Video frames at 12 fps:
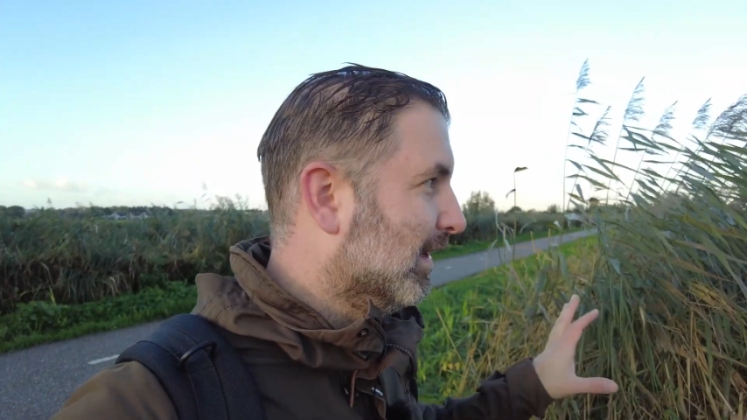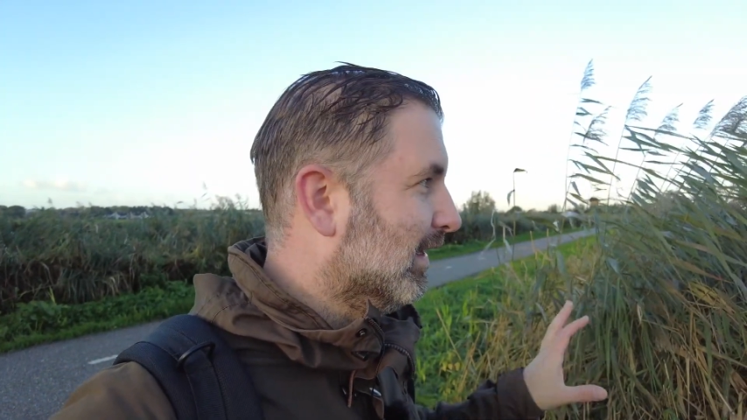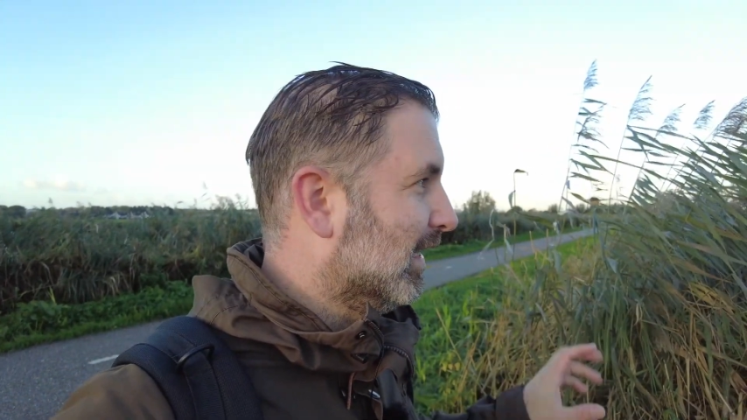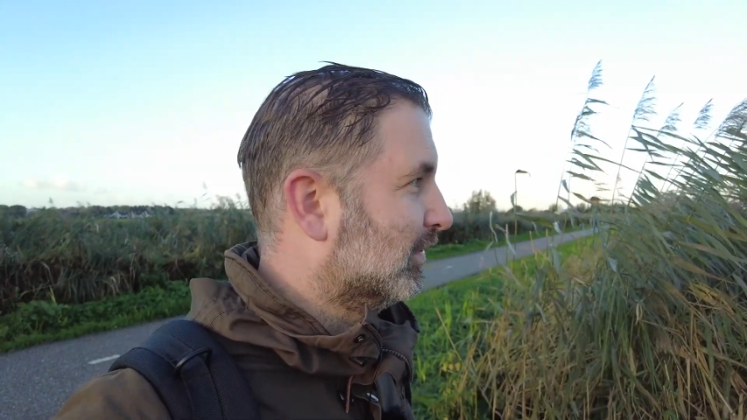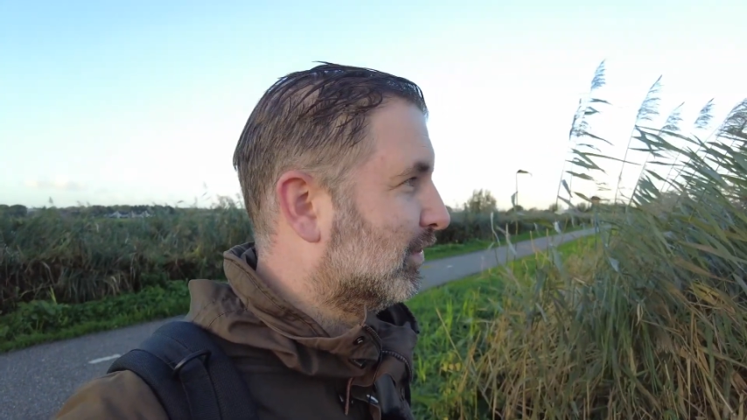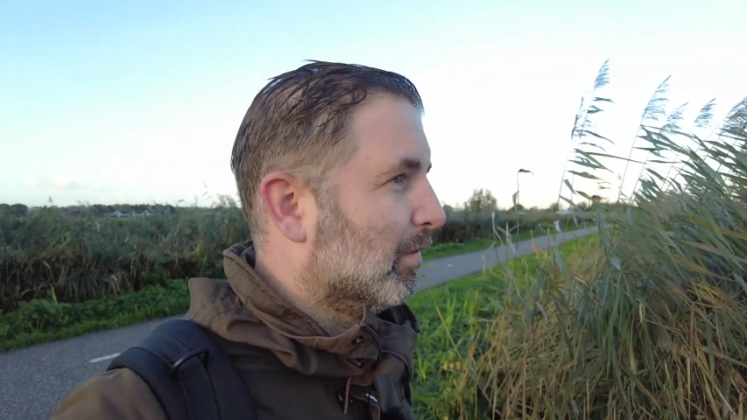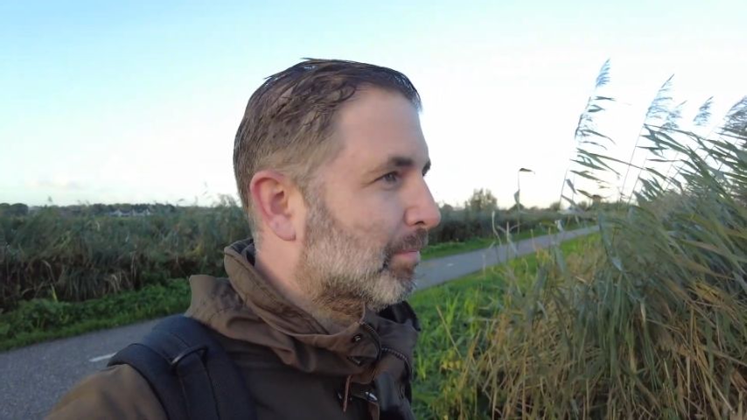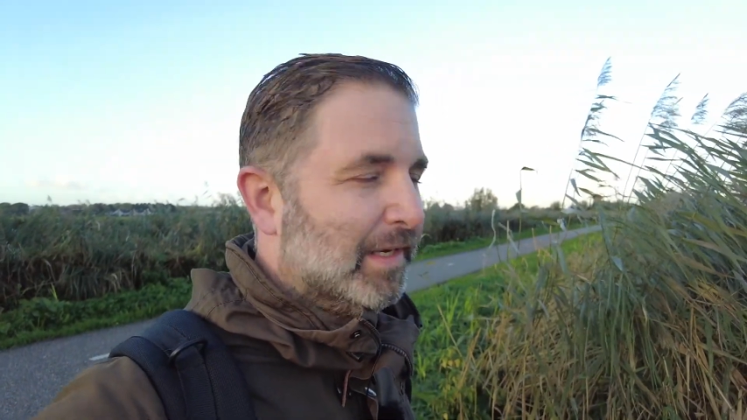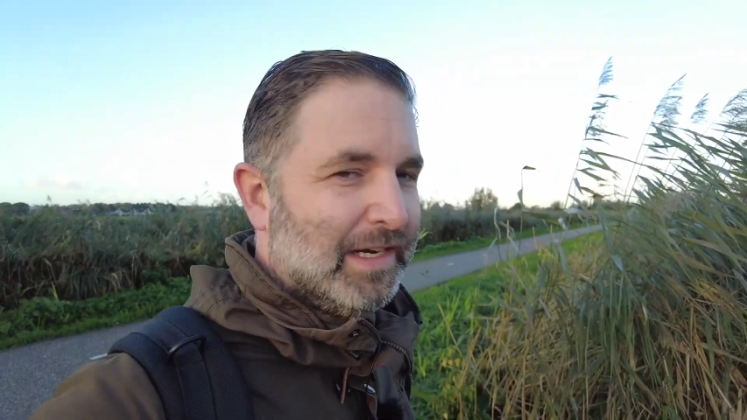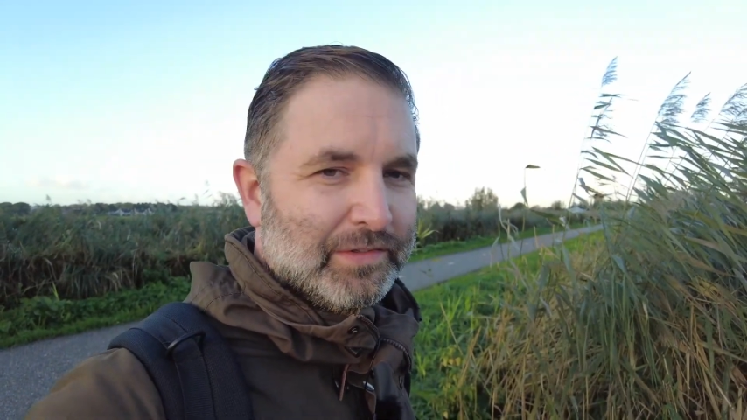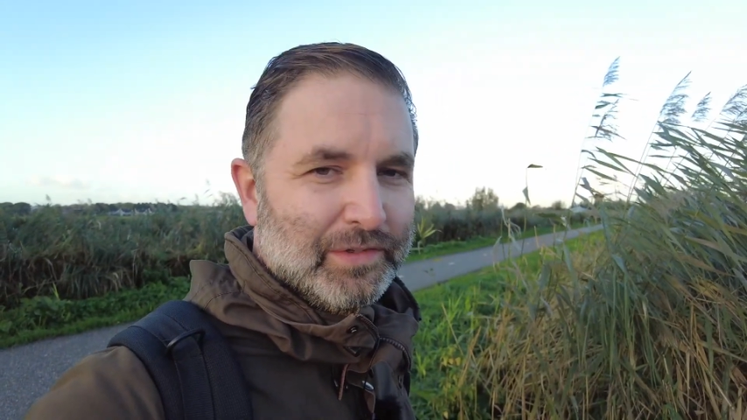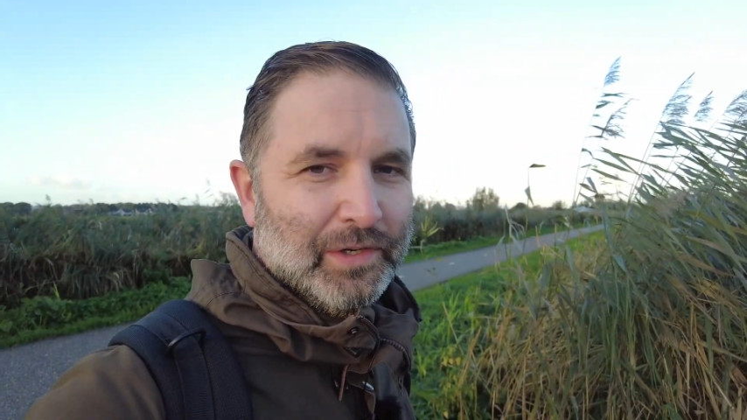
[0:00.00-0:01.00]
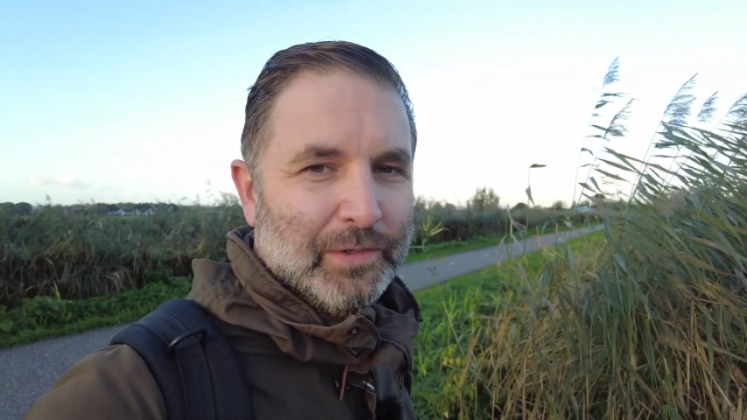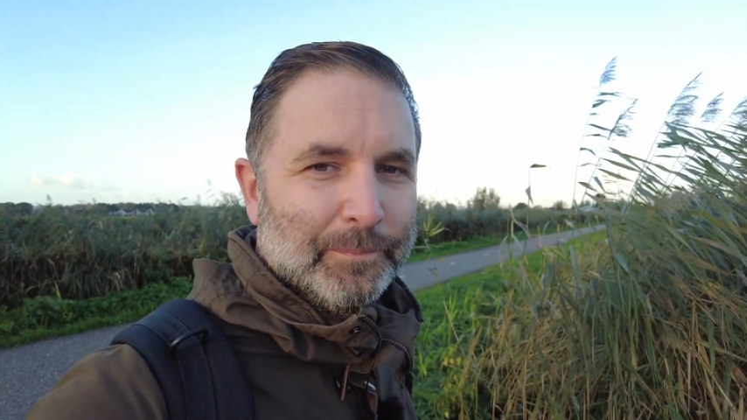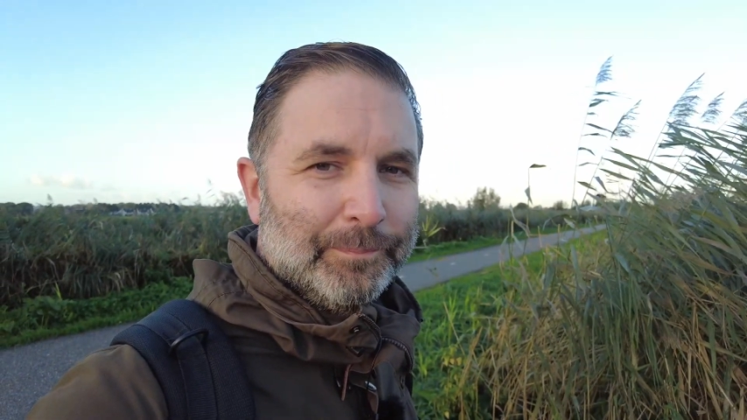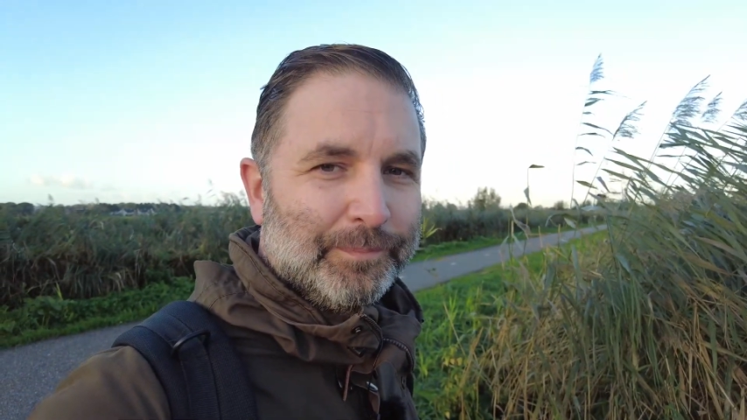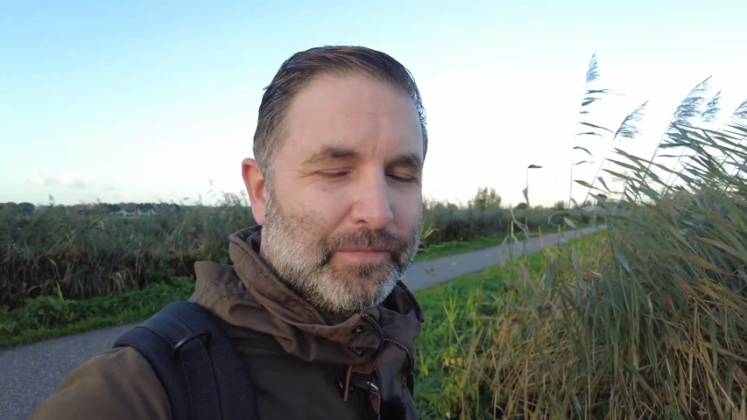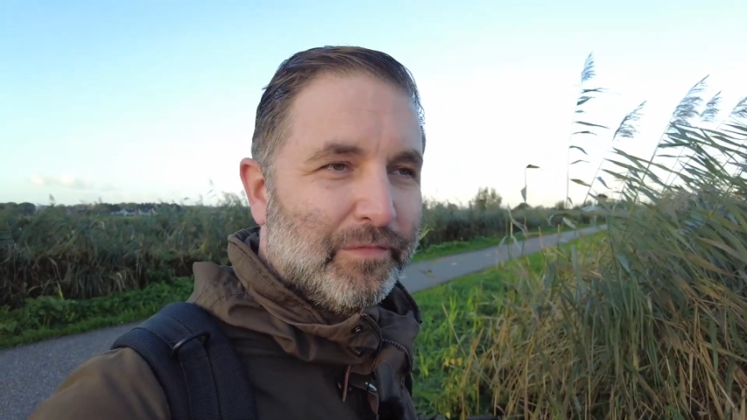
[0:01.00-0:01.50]
let's stop there. So
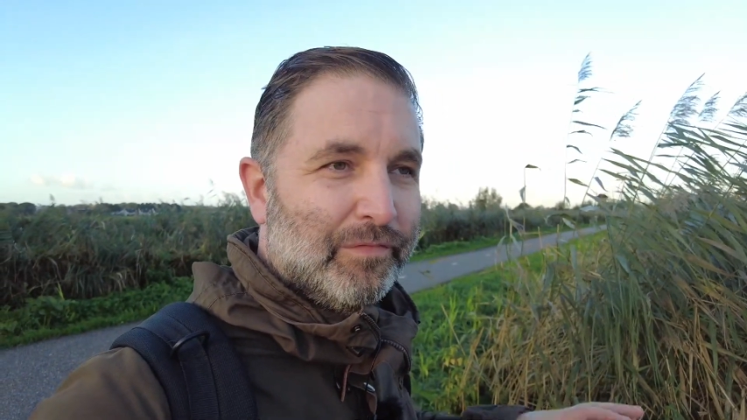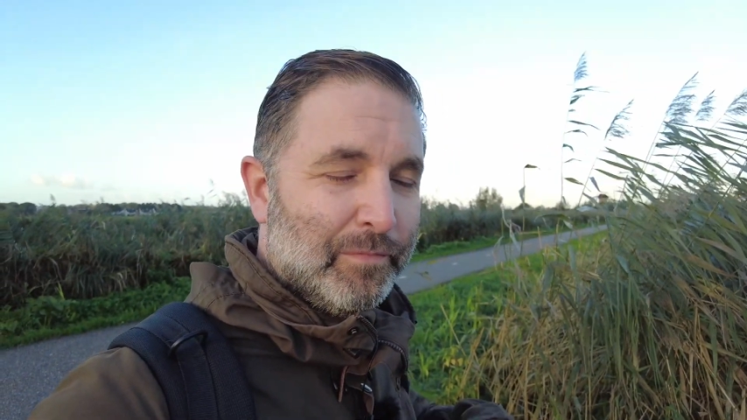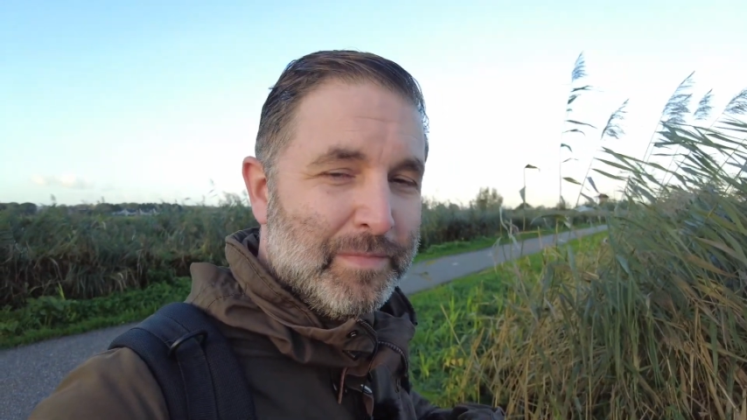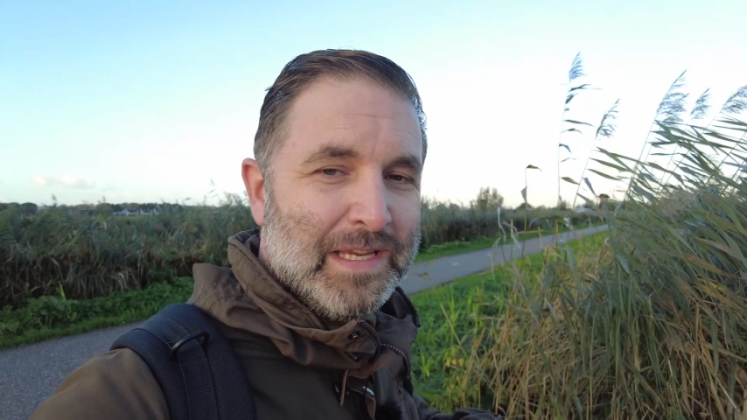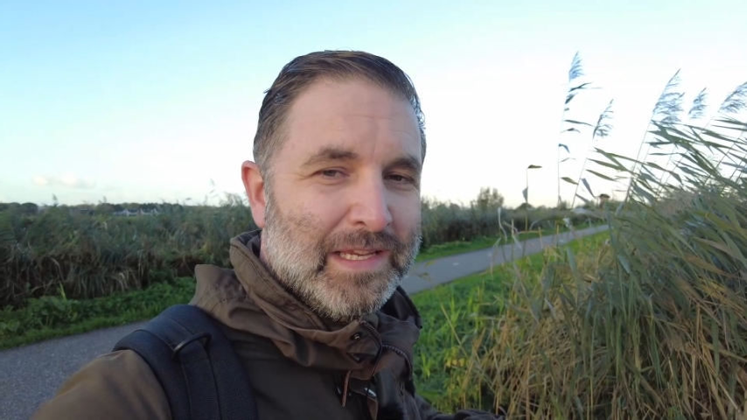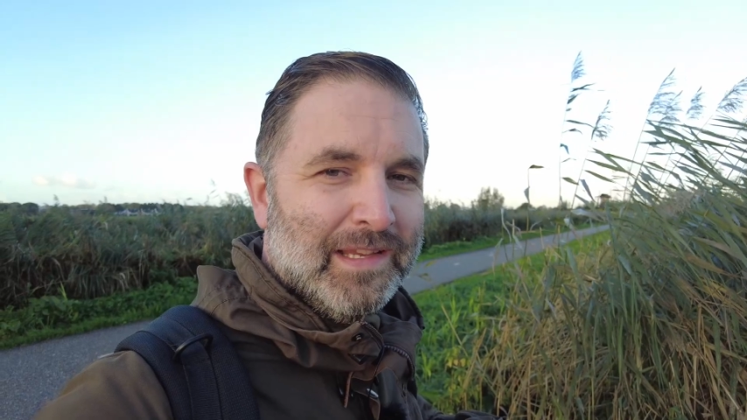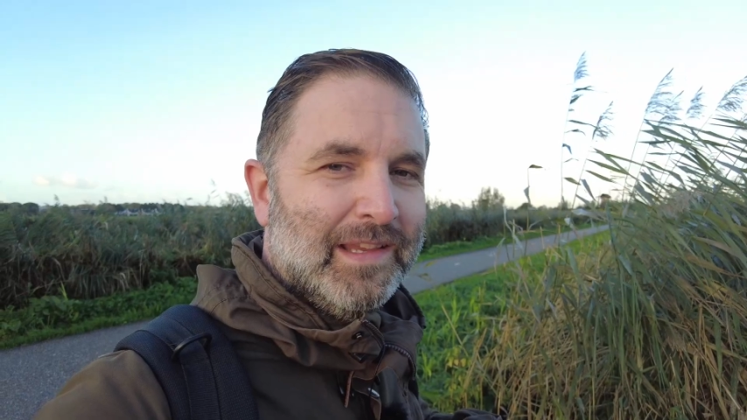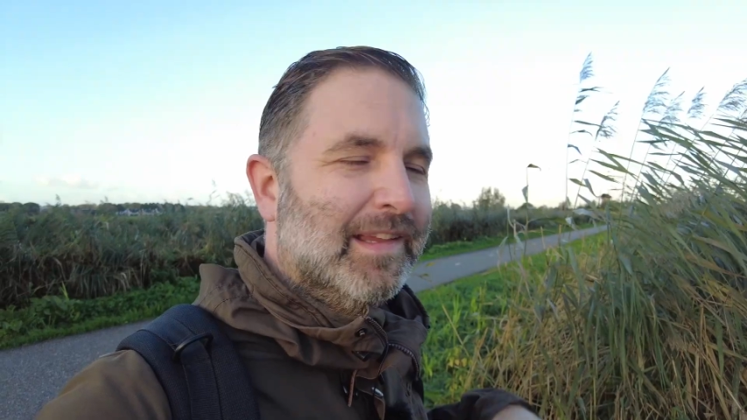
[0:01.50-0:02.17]
for me,